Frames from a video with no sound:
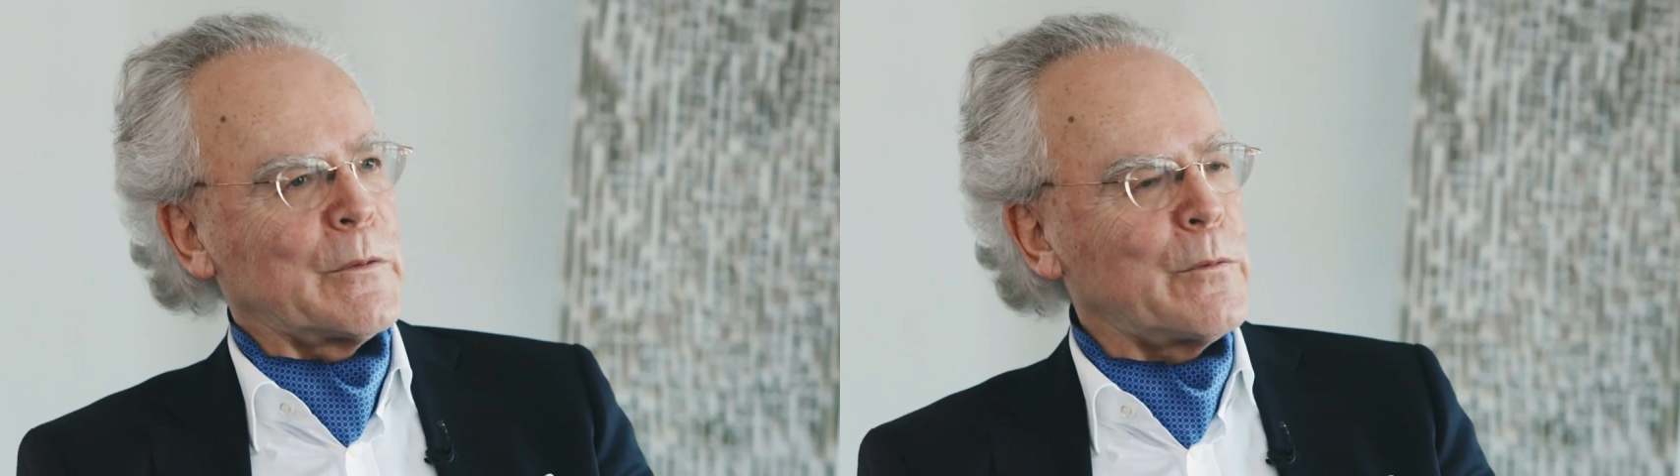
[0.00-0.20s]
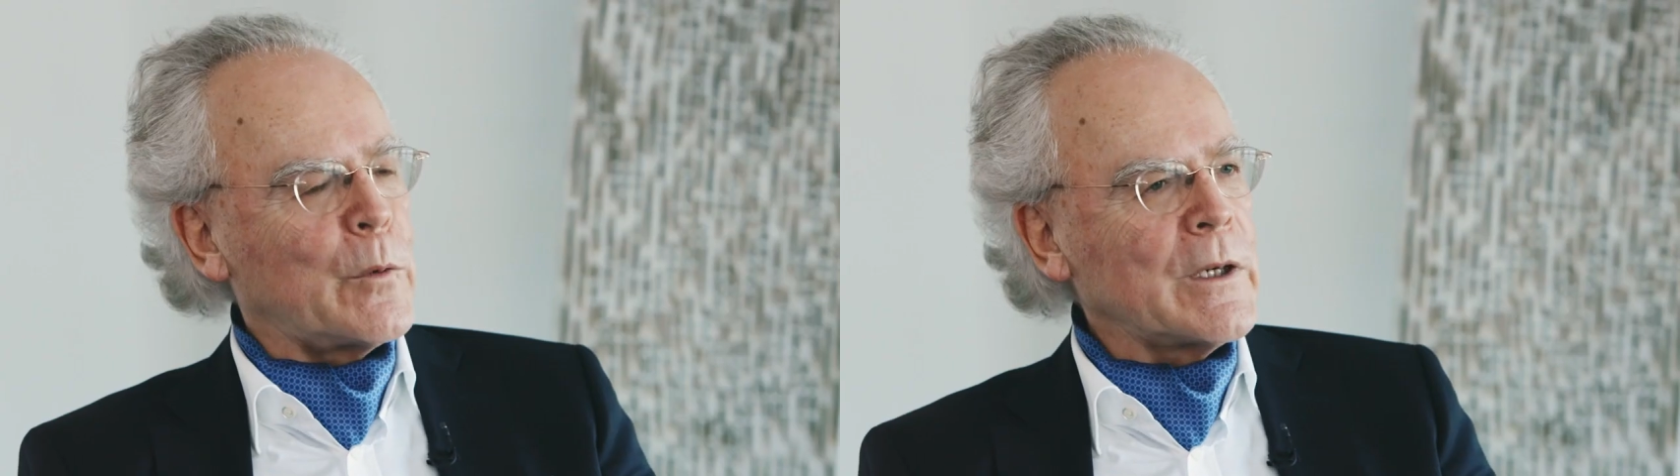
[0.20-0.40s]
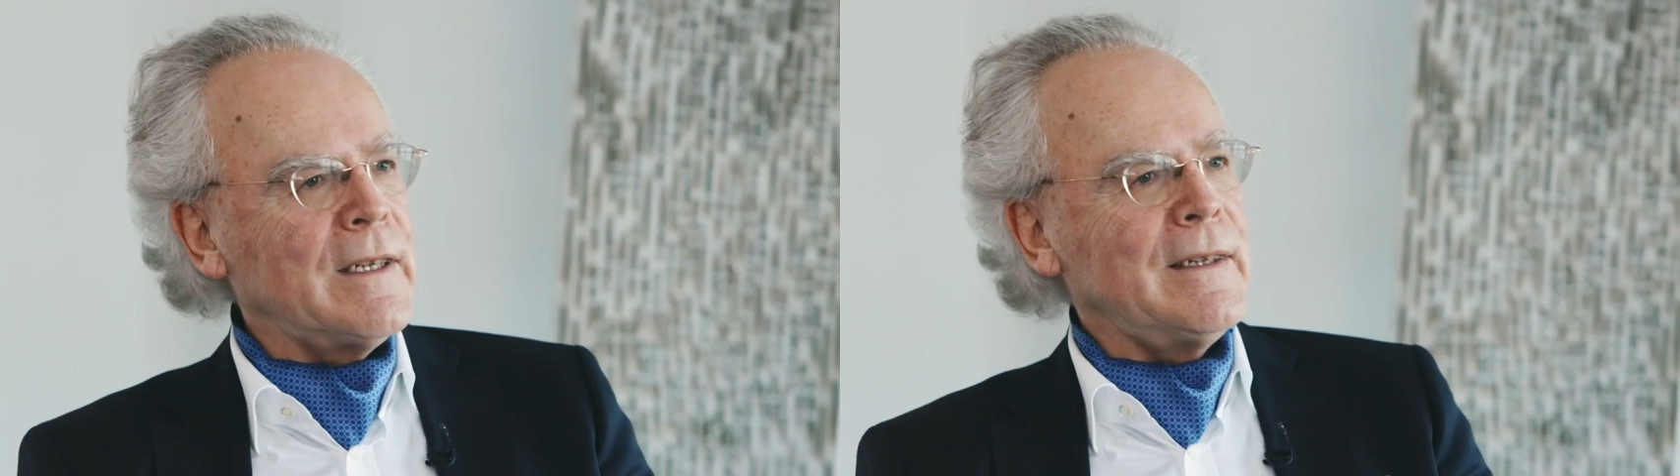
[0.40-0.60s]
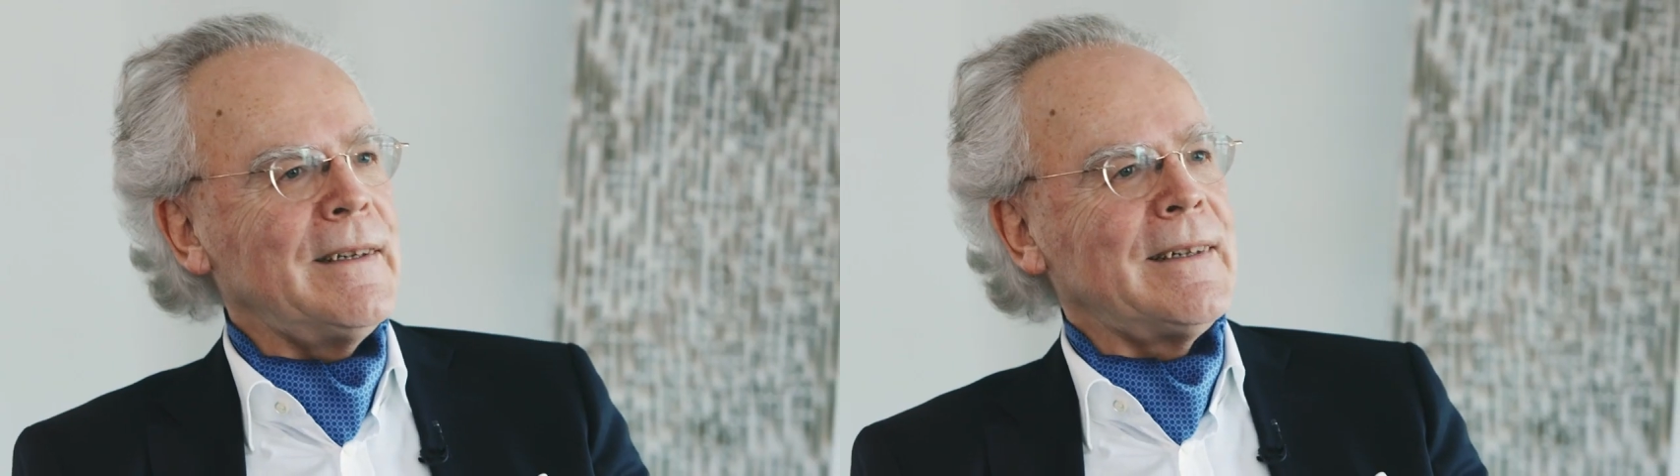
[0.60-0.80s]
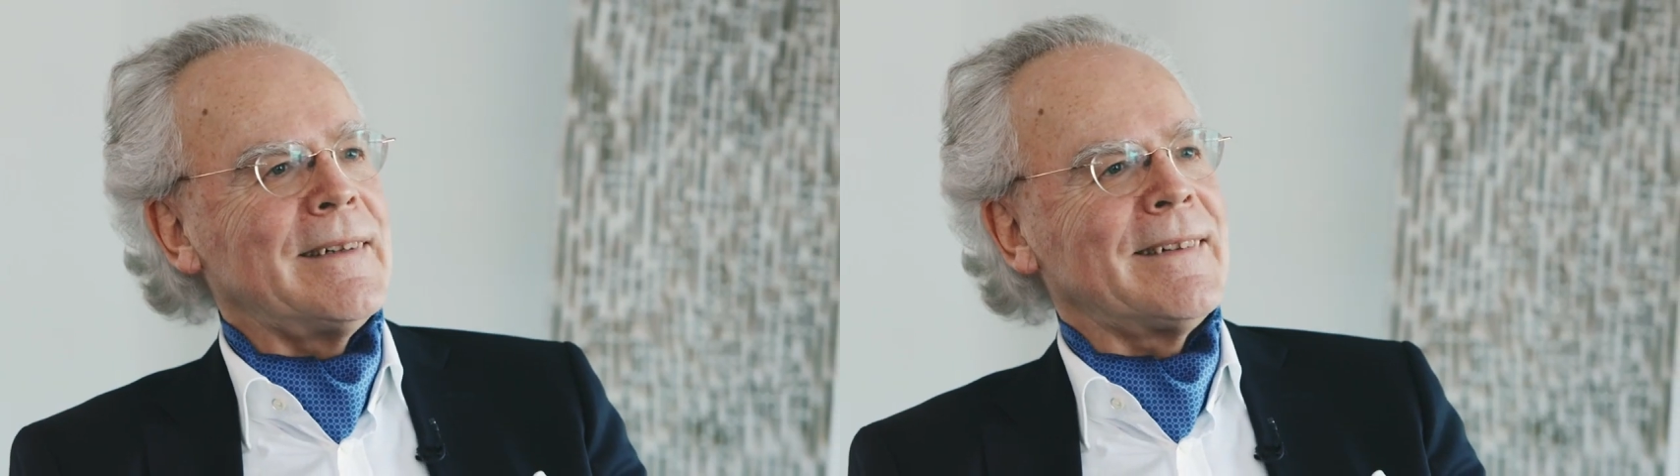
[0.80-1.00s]
with 14
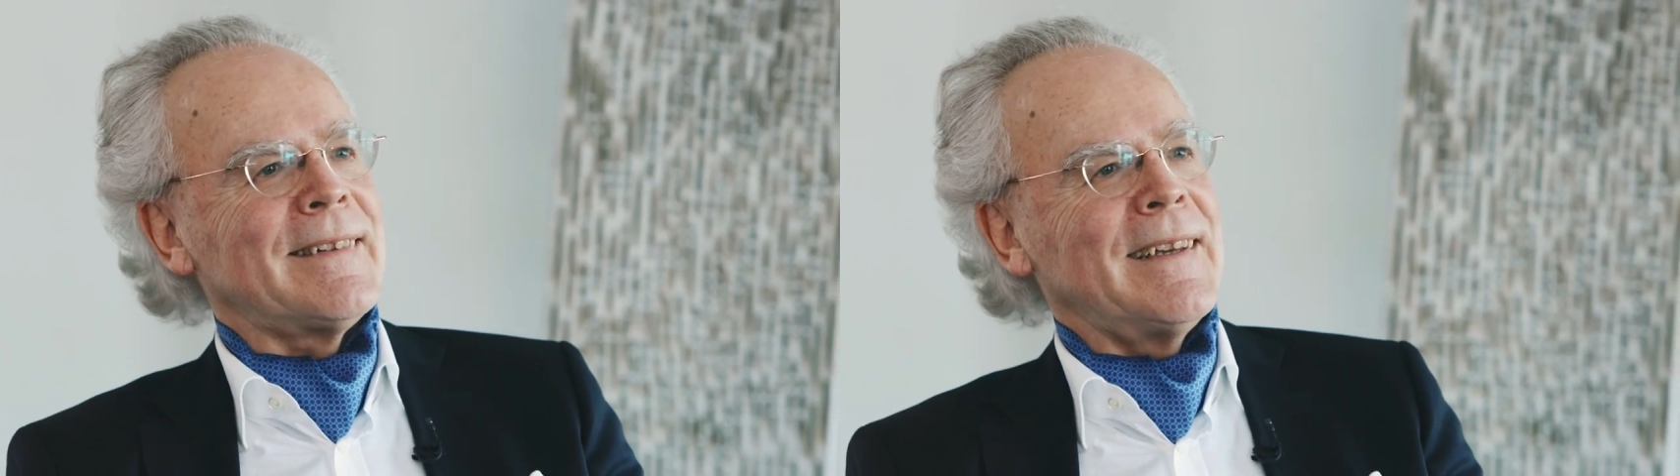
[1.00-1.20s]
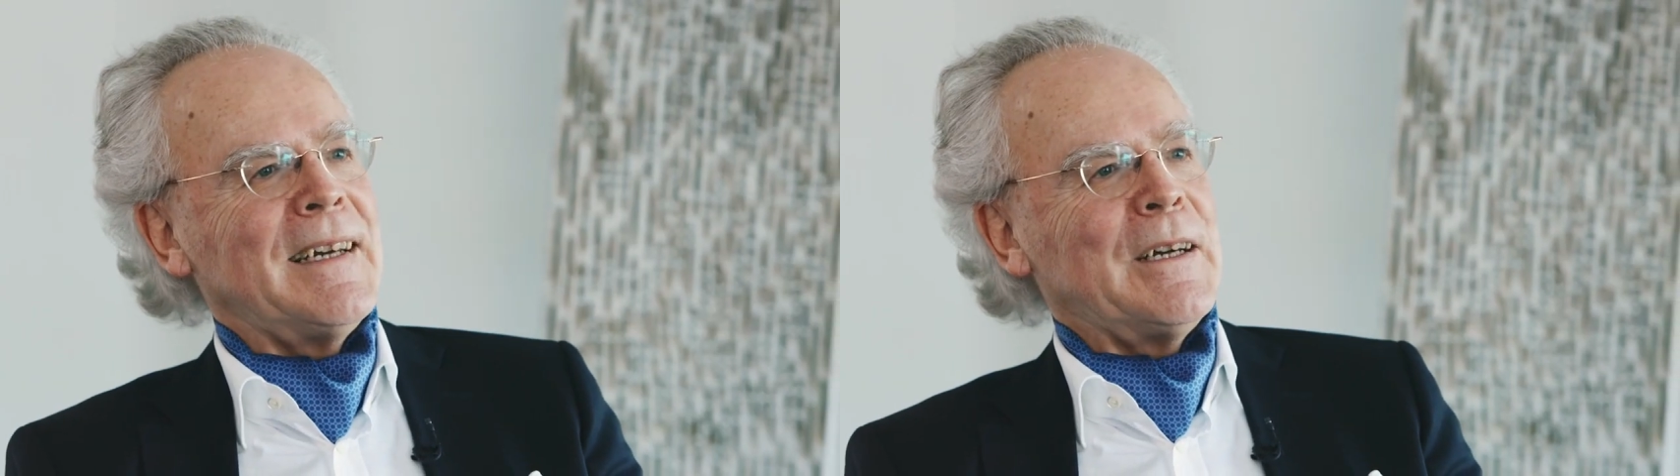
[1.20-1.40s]
years,